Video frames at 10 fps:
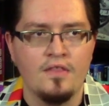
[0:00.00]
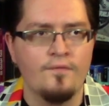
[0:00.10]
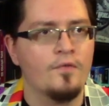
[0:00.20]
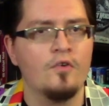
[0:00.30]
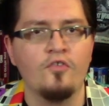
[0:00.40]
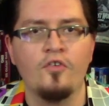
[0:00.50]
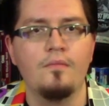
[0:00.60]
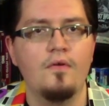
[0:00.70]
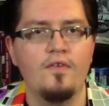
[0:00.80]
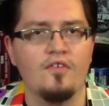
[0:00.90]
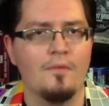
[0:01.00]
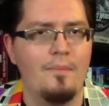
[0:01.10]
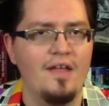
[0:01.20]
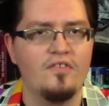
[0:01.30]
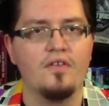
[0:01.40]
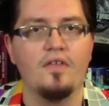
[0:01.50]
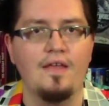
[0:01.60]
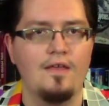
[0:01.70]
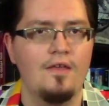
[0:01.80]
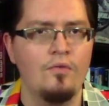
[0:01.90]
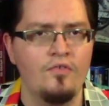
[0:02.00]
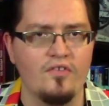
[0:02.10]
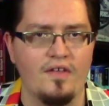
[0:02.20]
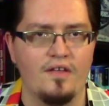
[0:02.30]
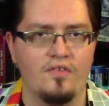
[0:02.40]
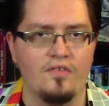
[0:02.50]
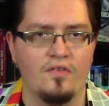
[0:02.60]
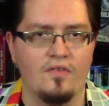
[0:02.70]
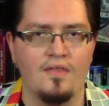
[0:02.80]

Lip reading: the first two movies are basically useless.